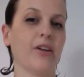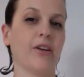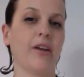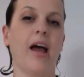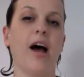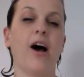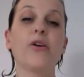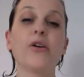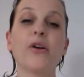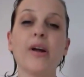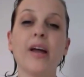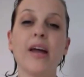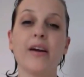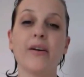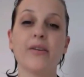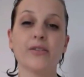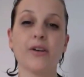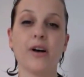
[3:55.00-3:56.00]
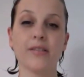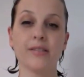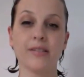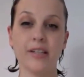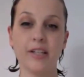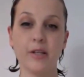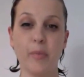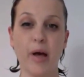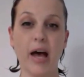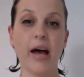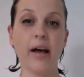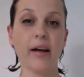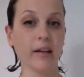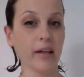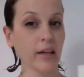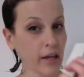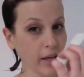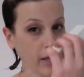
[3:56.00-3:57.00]
Now your hair is all slicked
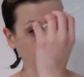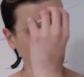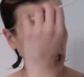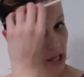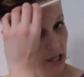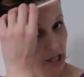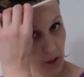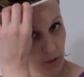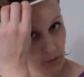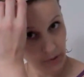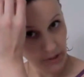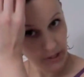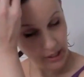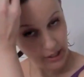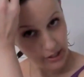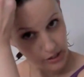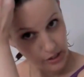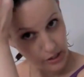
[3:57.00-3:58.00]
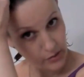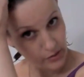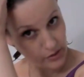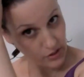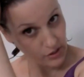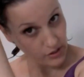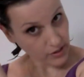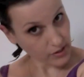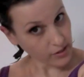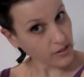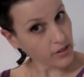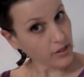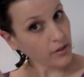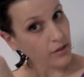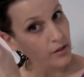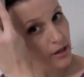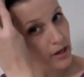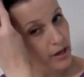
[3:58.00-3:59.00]
back. And what we're going to do is just
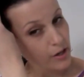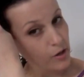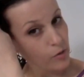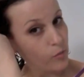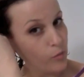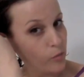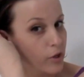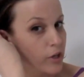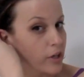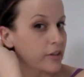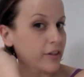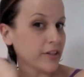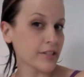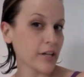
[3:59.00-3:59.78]
kind of work the